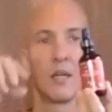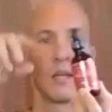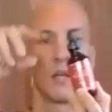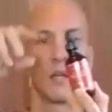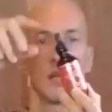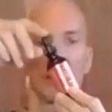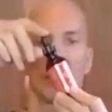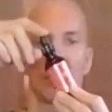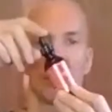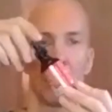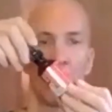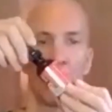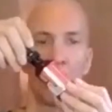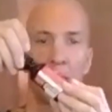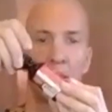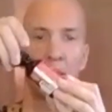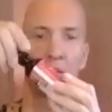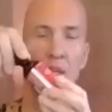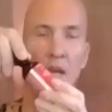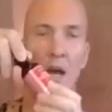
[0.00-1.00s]
So
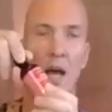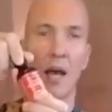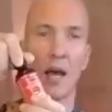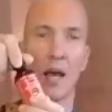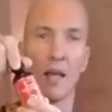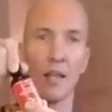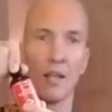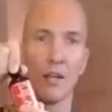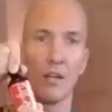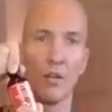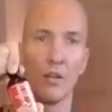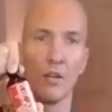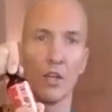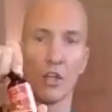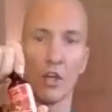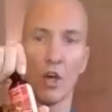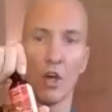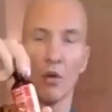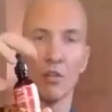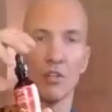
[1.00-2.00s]
it's got, the
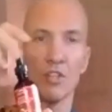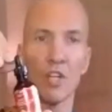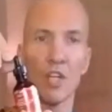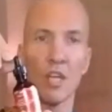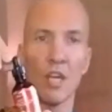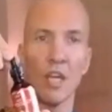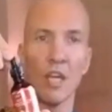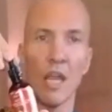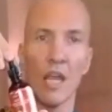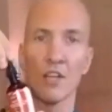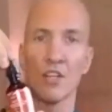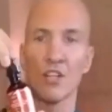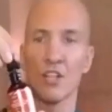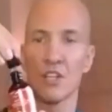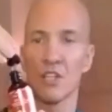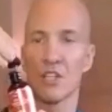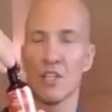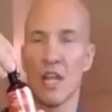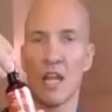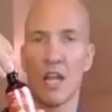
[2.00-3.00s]
Goji and
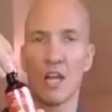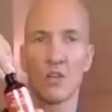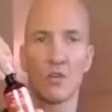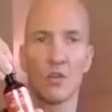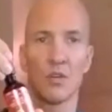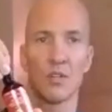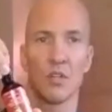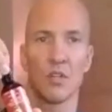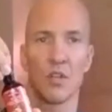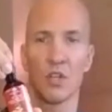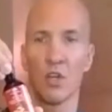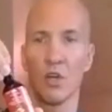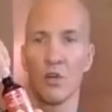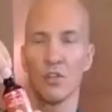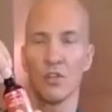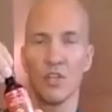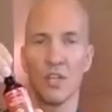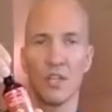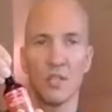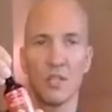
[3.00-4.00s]
Schizandra. So the
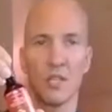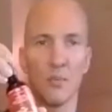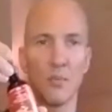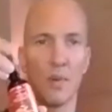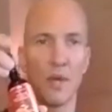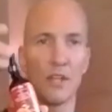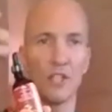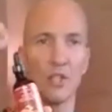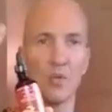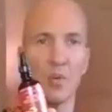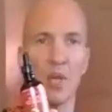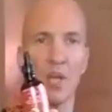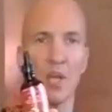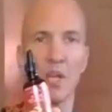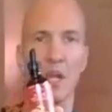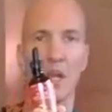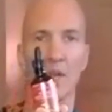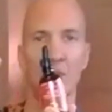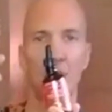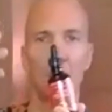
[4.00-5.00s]
Goji is
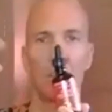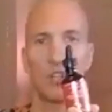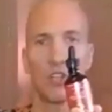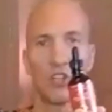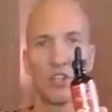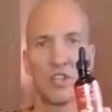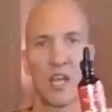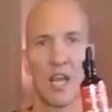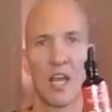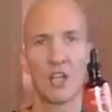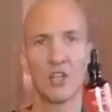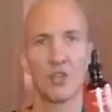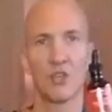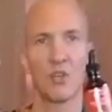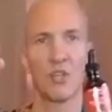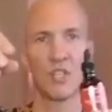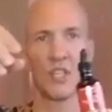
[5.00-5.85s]
semi-sweet, and the Schizandra has